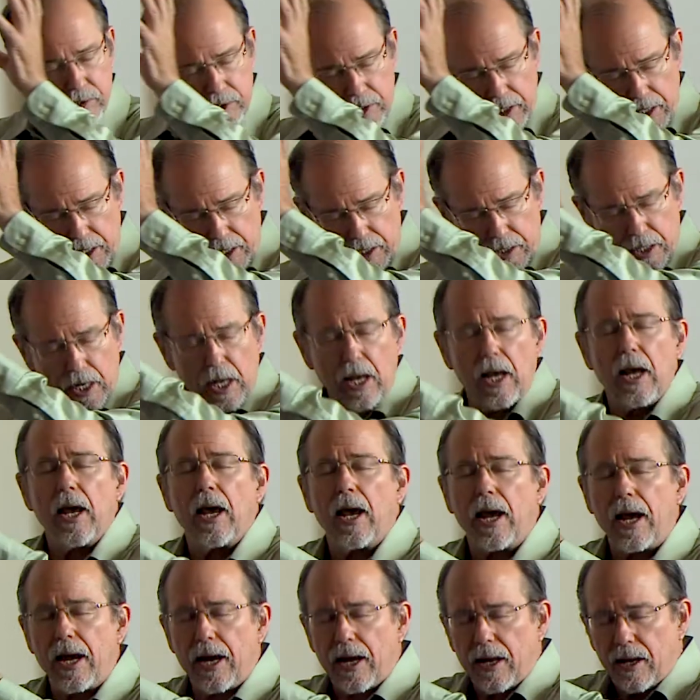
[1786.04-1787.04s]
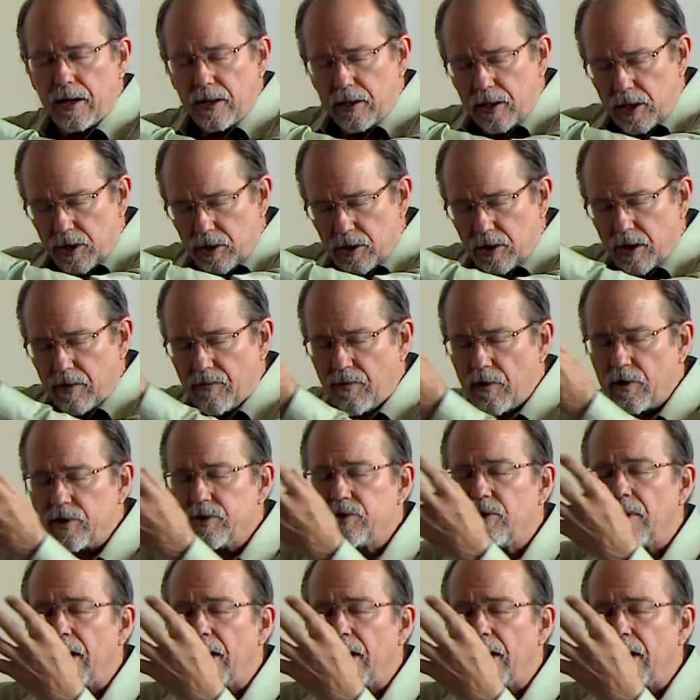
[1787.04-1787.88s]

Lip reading: state, and the universe,